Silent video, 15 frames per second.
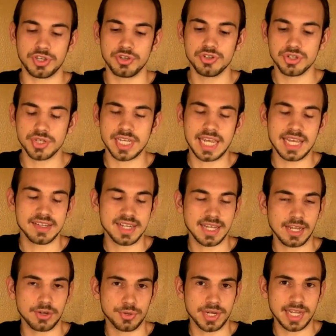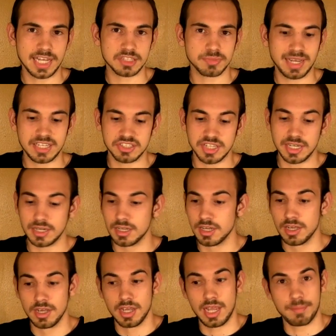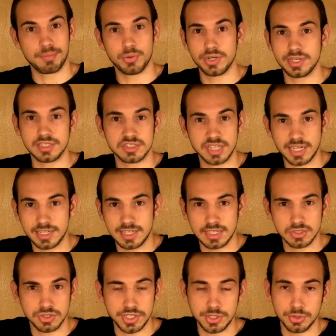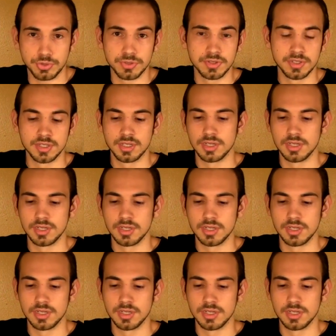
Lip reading: You usually can't take a green gas magazine and put it inside the Desert Eagle.